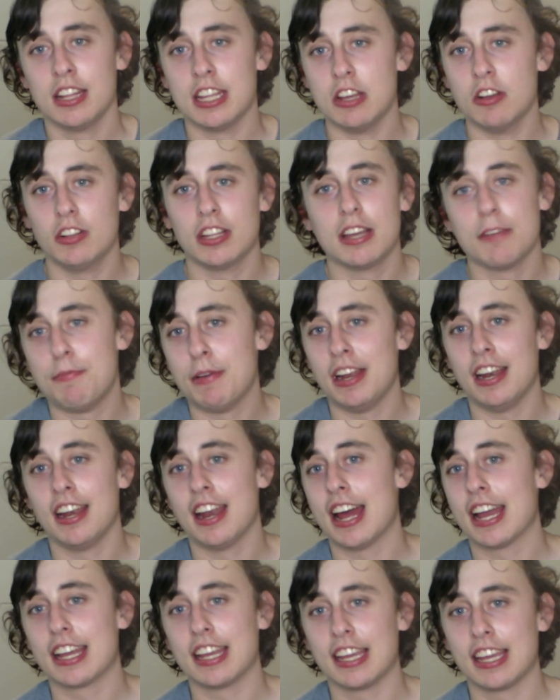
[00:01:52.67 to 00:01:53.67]
the only
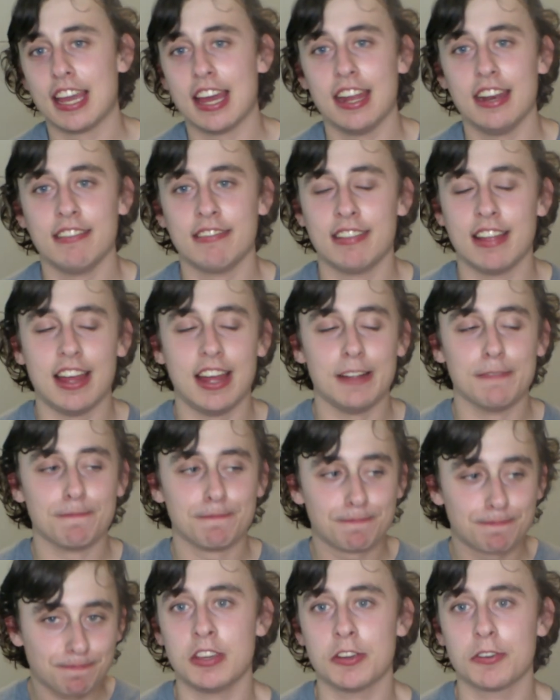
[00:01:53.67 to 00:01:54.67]
opinion I can get is
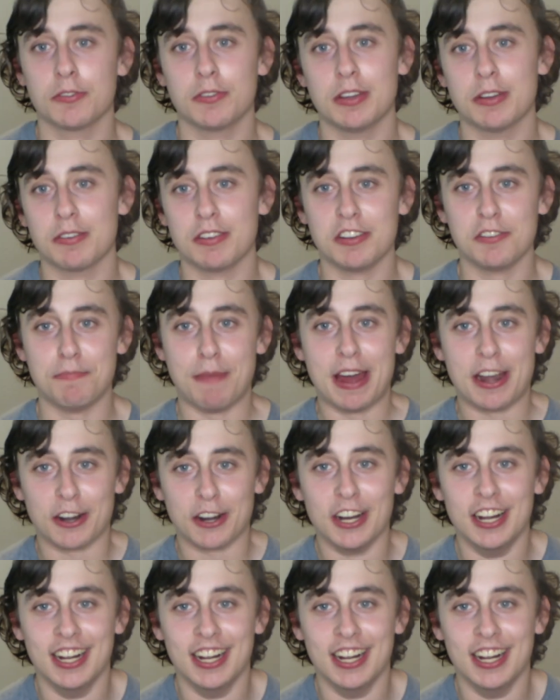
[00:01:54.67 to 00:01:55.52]
that Yuri Yuri's better.